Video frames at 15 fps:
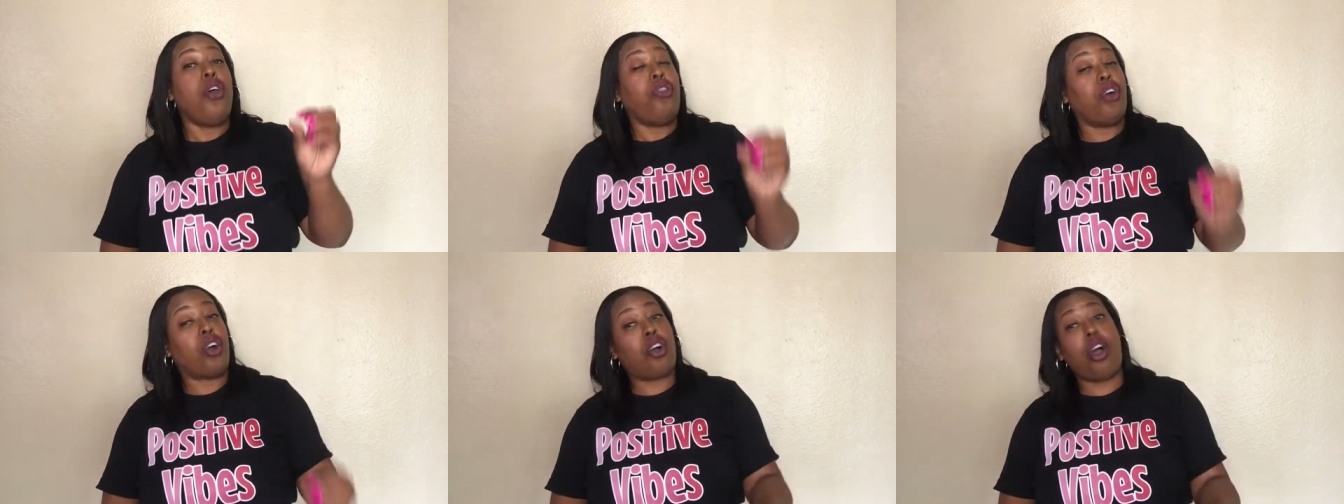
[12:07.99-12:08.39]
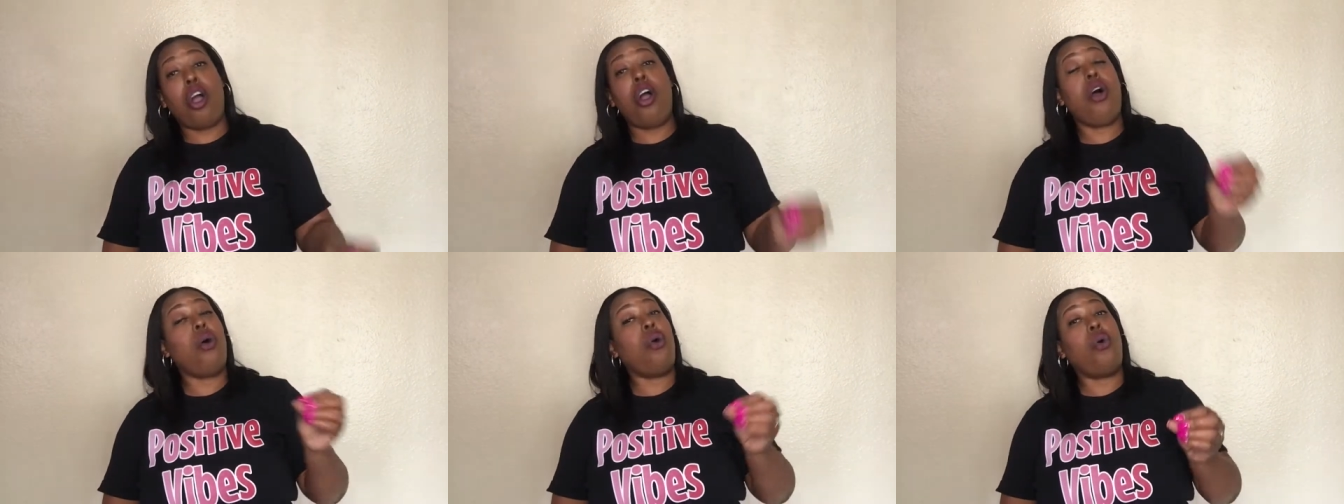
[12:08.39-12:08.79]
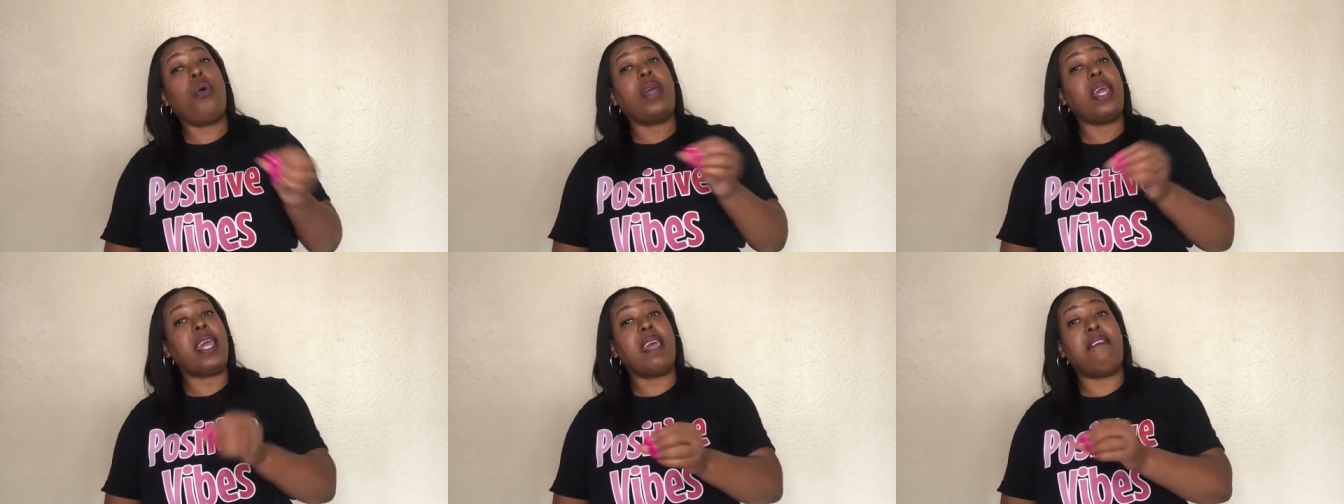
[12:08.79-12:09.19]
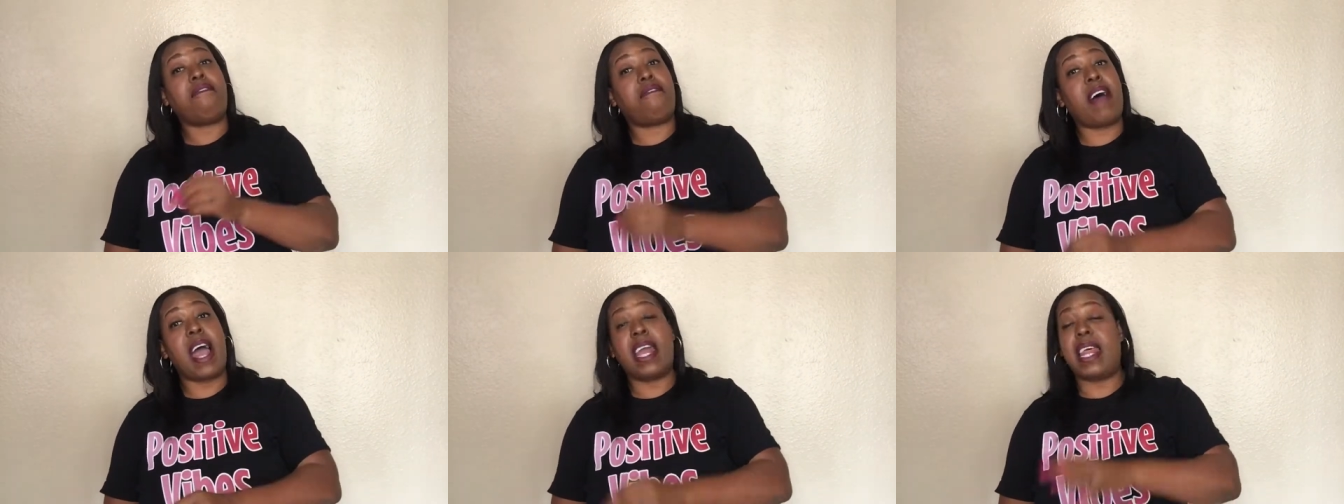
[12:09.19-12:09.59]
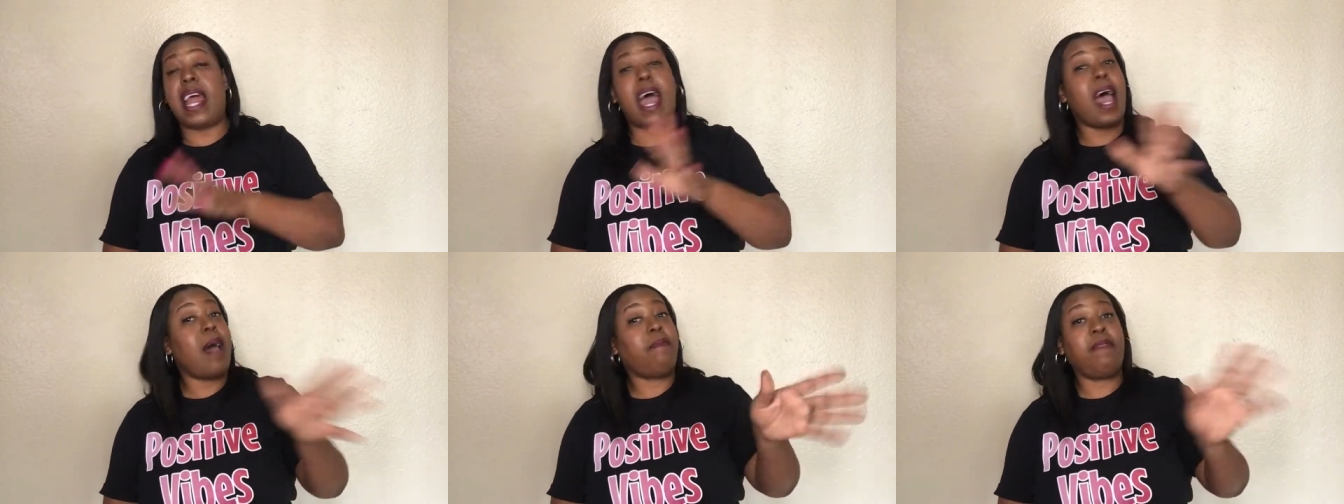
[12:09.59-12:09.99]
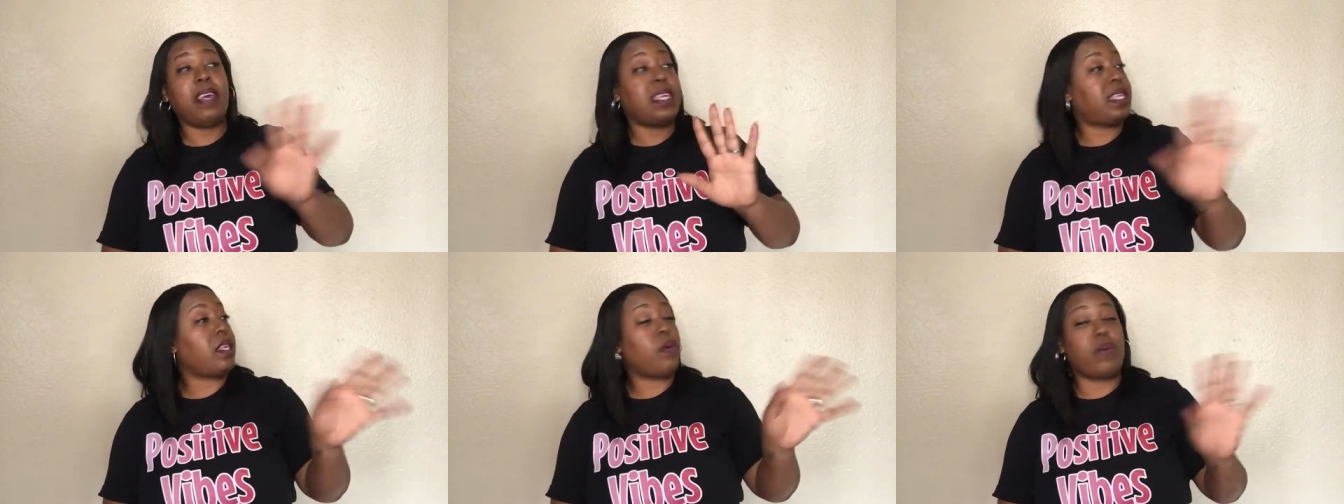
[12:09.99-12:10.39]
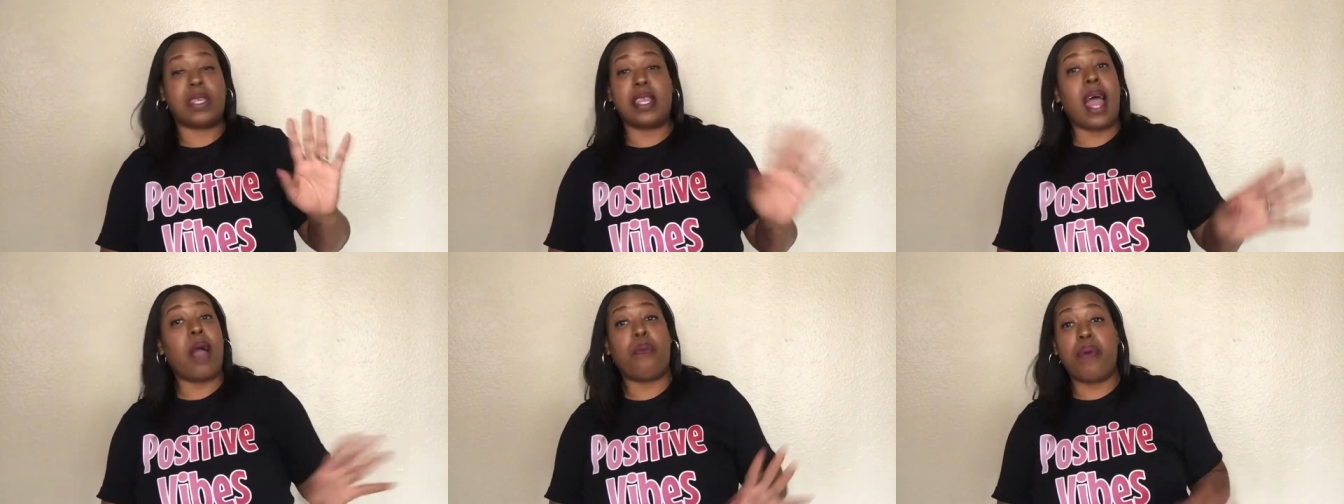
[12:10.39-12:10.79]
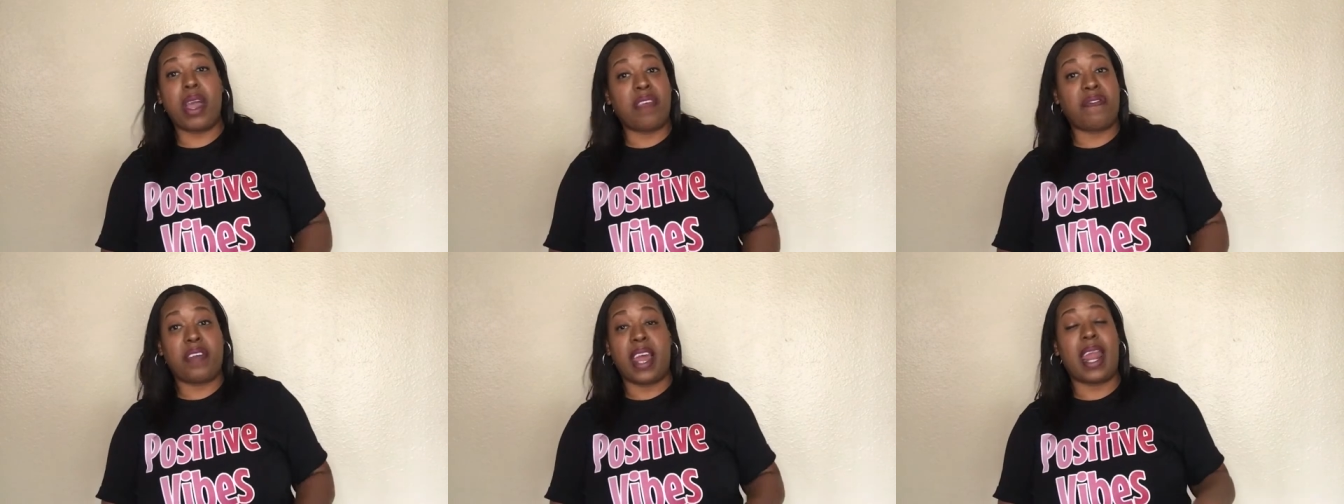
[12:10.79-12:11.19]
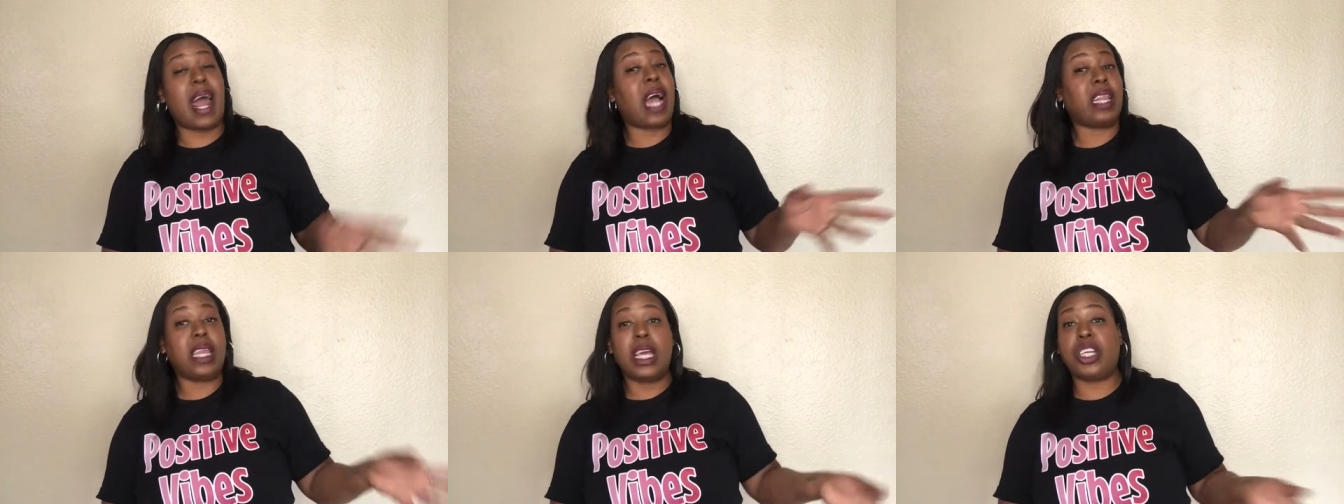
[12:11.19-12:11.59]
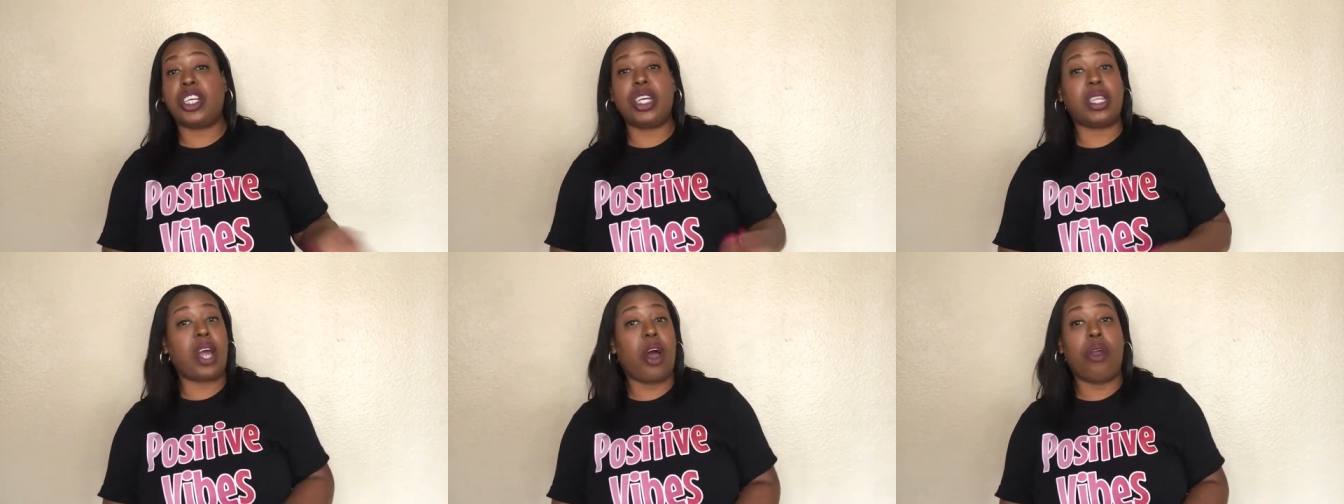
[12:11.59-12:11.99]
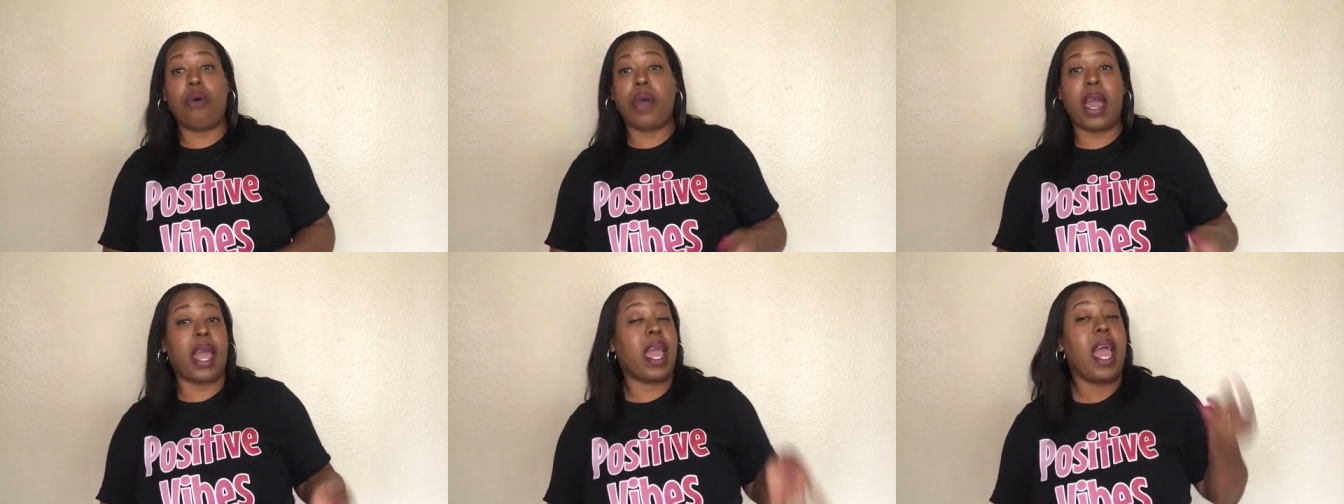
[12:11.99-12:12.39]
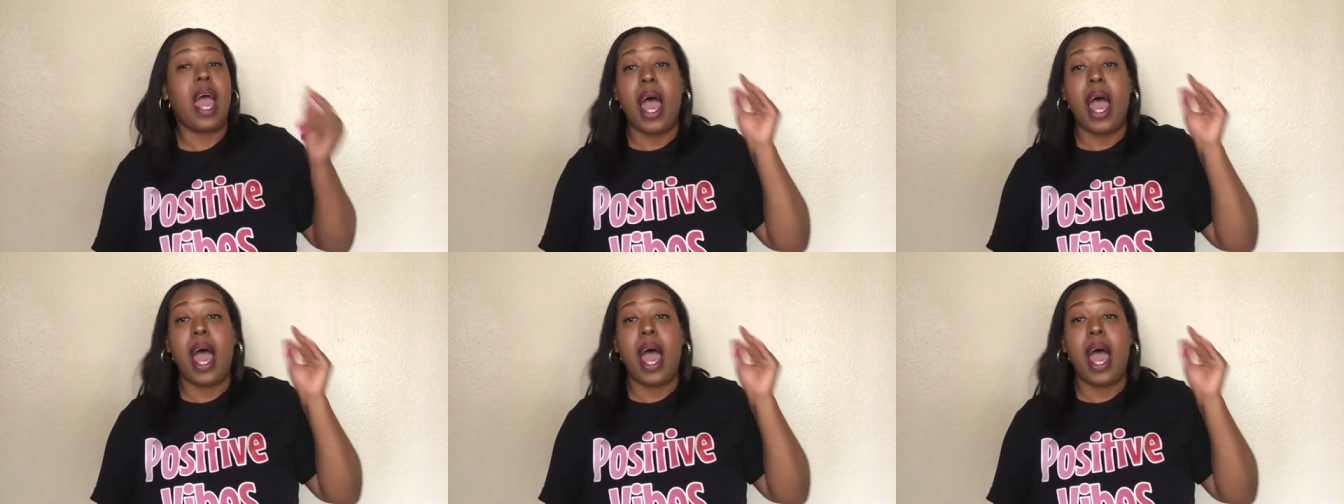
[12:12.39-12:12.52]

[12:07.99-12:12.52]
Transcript: The girl who he invited obviously was not ready for that. I think she thought, okay,